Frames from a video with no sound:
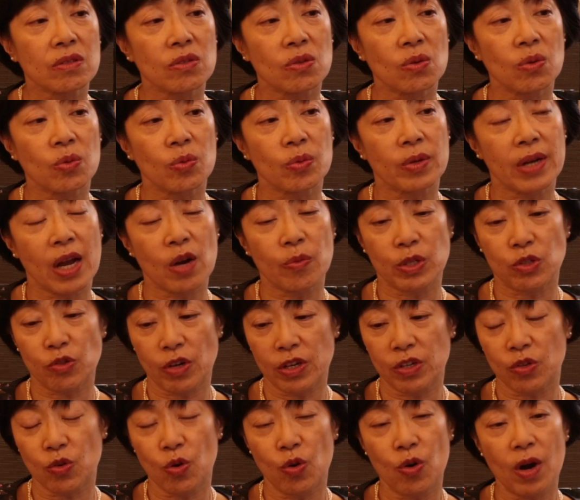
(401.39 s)
So now we're
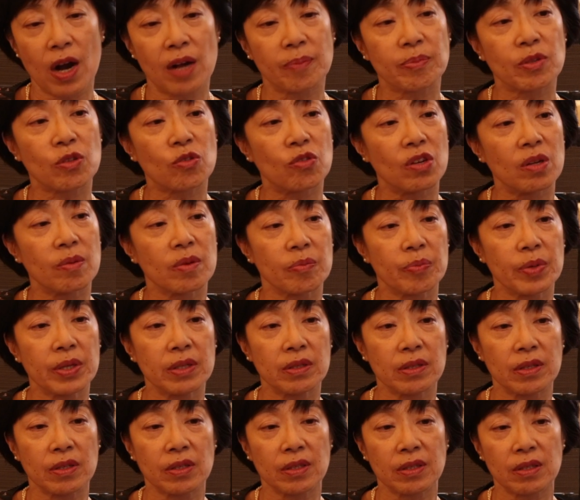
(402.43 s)
trying to go upstream a
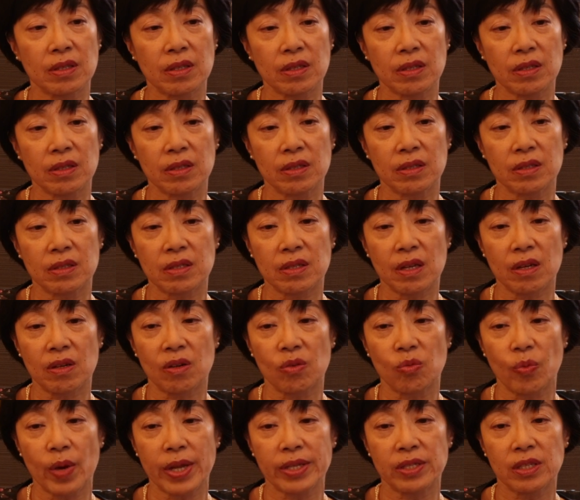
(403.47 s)
bit. Instead
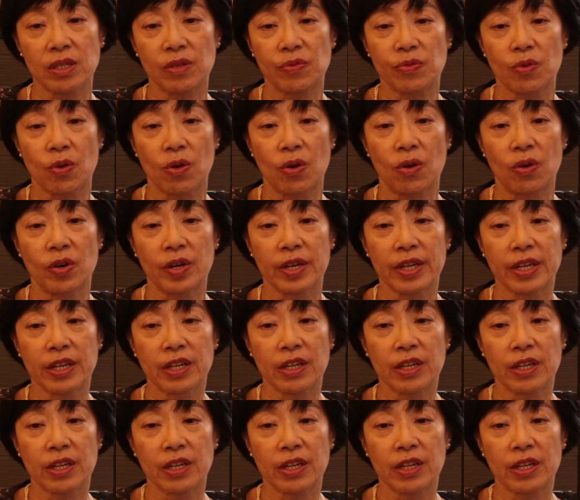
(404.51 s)
of waiting for